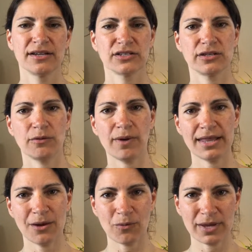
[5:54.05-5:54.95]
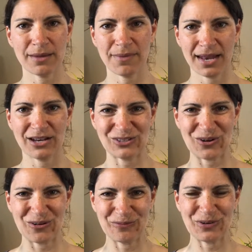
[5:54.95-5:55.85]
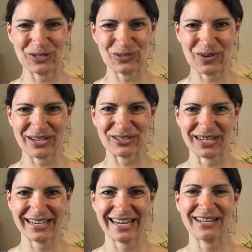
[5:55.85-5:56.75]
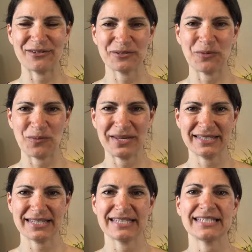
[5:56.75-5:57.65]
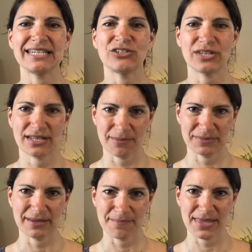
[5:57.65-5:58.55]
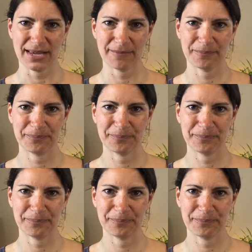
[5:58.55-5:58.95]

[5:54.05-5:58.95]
So the way that we manage our own frustration in those moments is teaching them something.